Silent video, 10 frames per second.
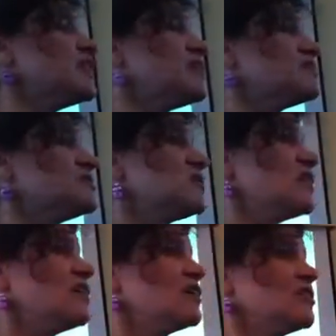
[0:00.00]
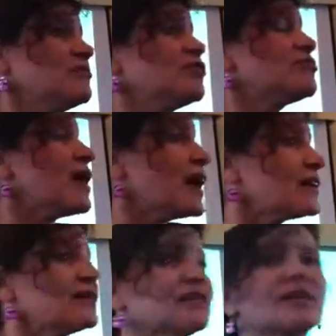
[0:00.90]
against
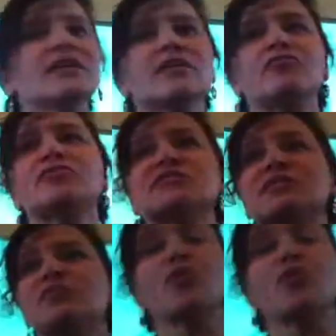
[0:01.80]
humanity was the